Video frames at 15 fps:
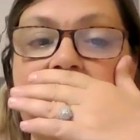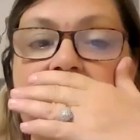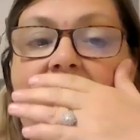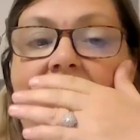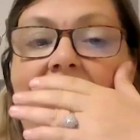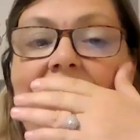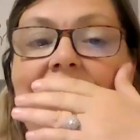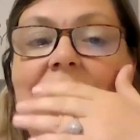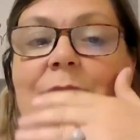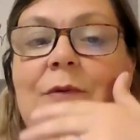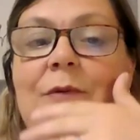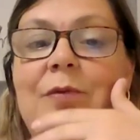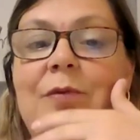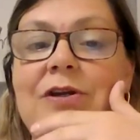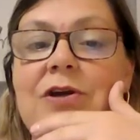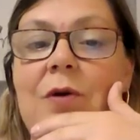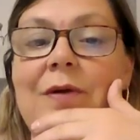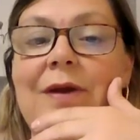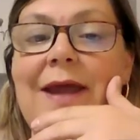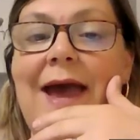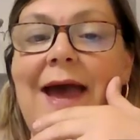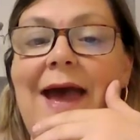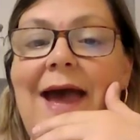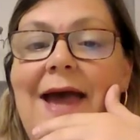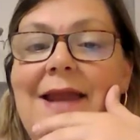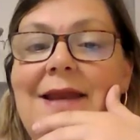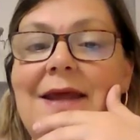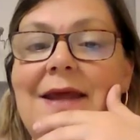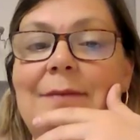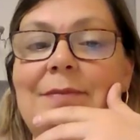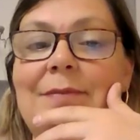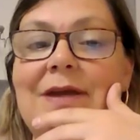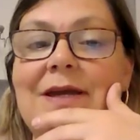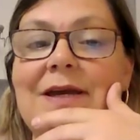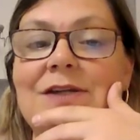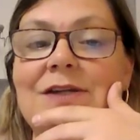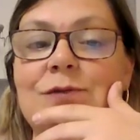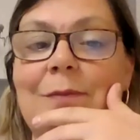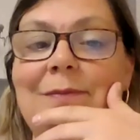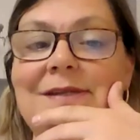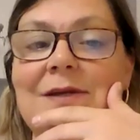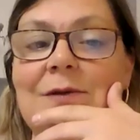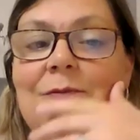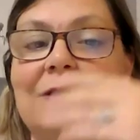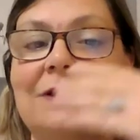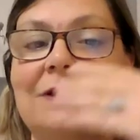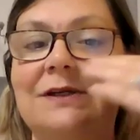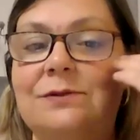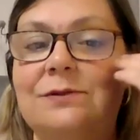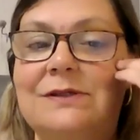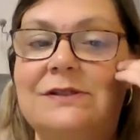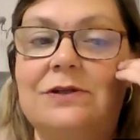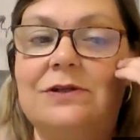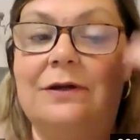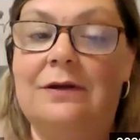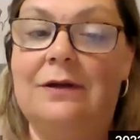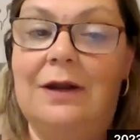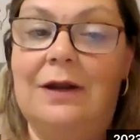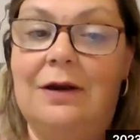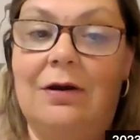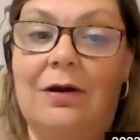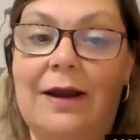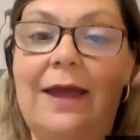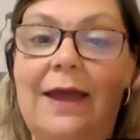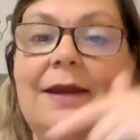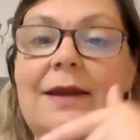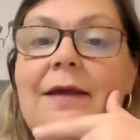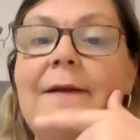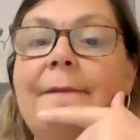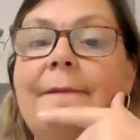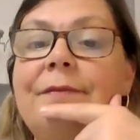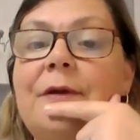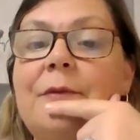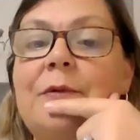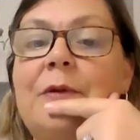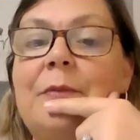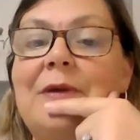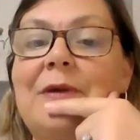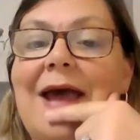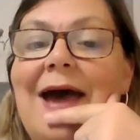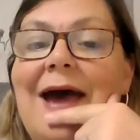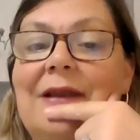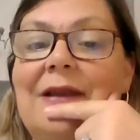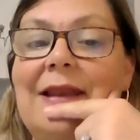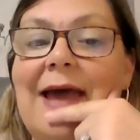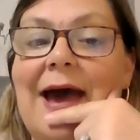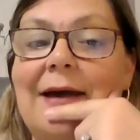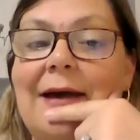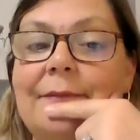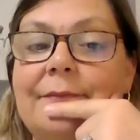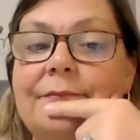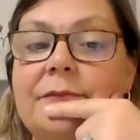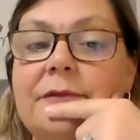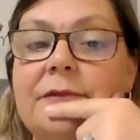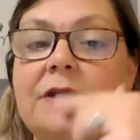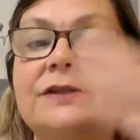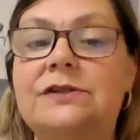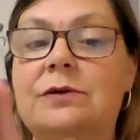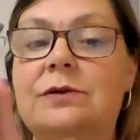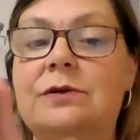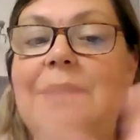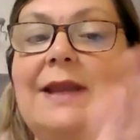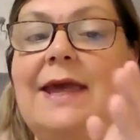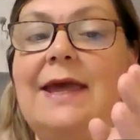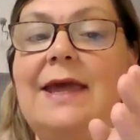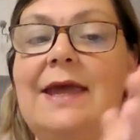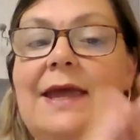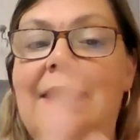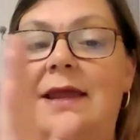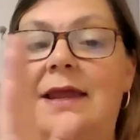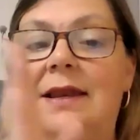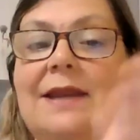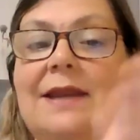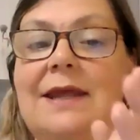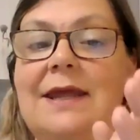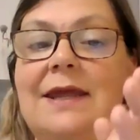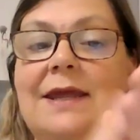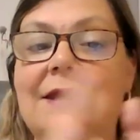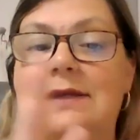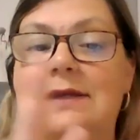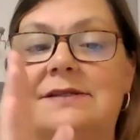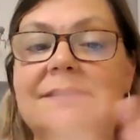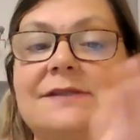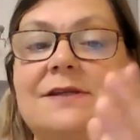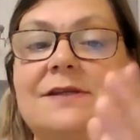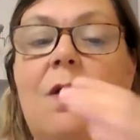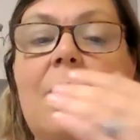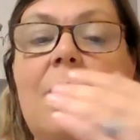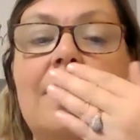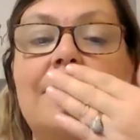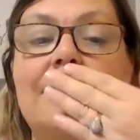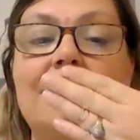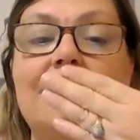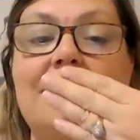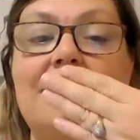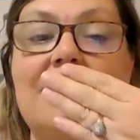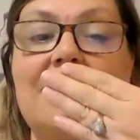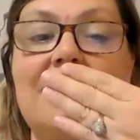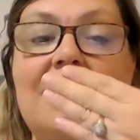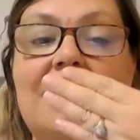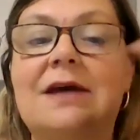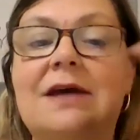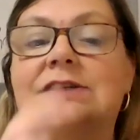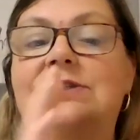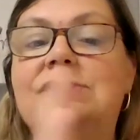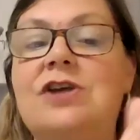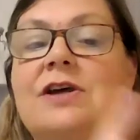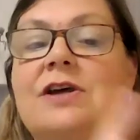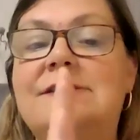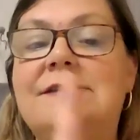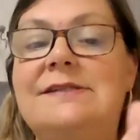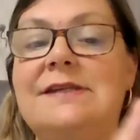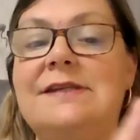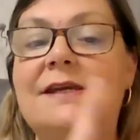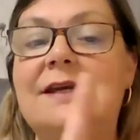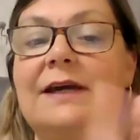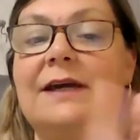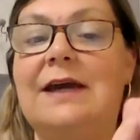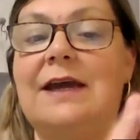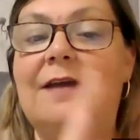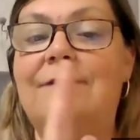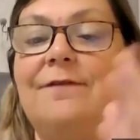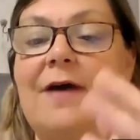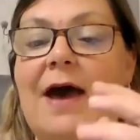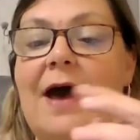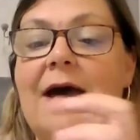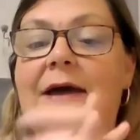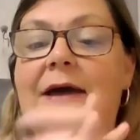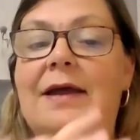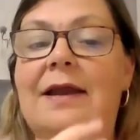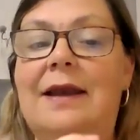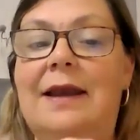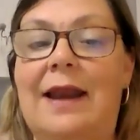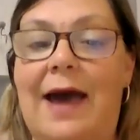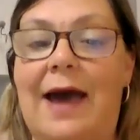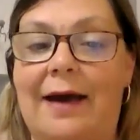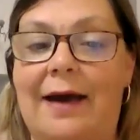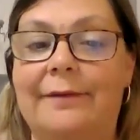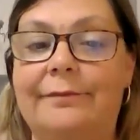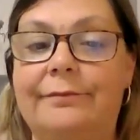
and then we would go and add, and because we're missing one because we started in our head, then we would add the la. So le, ling, son, mi, sol, si, re, fa, la.